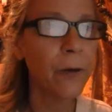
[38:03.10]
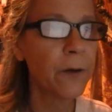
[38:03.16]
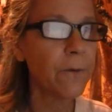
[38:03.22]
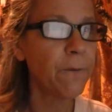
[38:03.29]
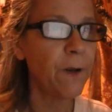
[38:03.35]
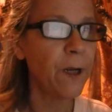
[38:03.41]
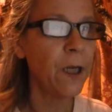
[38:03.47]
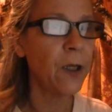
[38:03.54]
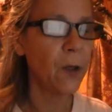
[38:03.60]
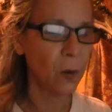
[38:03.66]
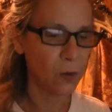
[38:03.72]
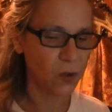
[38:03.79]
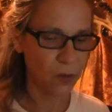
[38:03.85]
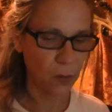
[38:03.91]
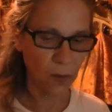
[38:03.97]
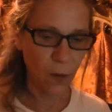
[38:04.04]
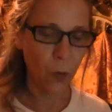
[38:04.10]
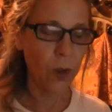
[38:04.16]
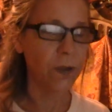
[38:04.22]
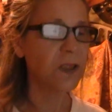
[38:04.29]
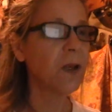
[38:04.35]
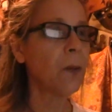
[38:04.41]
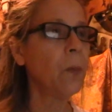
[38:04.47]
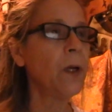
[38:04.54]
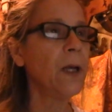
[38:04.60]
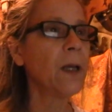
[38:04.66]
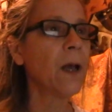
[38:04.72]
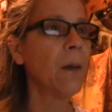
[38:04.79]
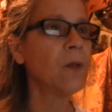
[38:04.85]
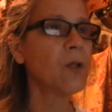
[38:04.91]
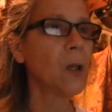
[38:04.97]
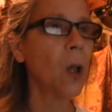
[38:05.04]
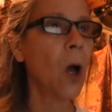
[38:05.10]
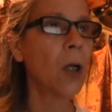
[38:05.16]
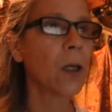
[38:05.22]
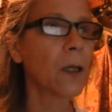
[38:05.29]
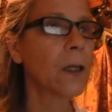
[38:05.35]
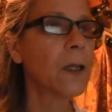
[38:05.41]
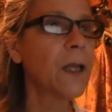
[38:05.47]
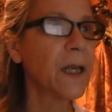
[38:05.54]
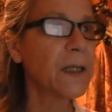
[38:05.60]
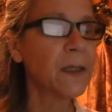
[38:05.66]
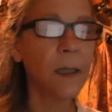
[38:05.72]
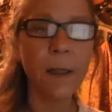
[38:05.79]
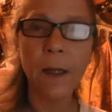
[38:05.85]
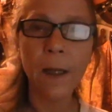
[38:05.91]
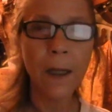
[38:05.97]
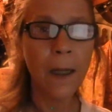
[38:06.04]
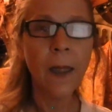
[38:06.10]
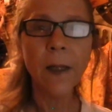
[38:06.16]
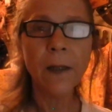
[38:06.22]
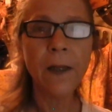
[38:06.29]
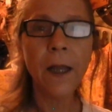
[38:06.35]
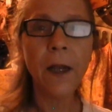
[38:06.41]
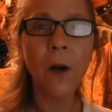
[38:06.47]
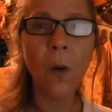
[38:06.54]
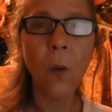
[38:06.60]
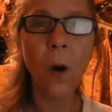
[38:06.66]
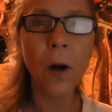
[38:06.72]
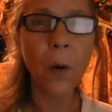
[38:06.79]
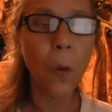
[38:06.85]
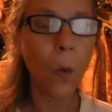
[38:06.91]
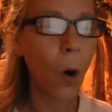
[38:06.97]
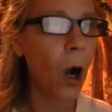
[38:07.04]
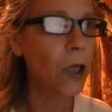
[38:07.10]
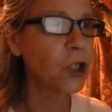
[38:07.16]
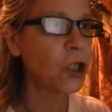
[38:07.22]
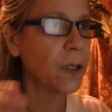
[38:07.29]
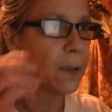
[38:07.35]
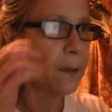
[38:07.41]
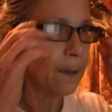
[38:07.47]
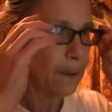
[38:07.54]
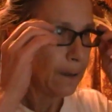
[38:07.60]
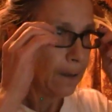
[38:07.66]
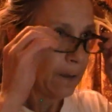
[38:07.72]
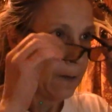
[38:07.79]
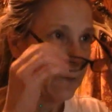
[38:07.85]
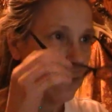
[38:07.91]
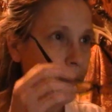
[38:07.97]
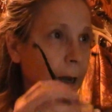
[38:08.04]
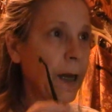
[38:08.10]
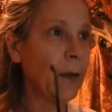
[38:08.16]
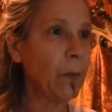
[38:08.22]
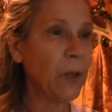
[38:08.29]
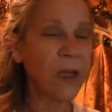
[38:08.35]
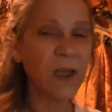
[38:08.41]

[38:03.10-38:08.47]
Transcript: out your videos so that when somebody comes along and clicks it, they don't want to watch it, right?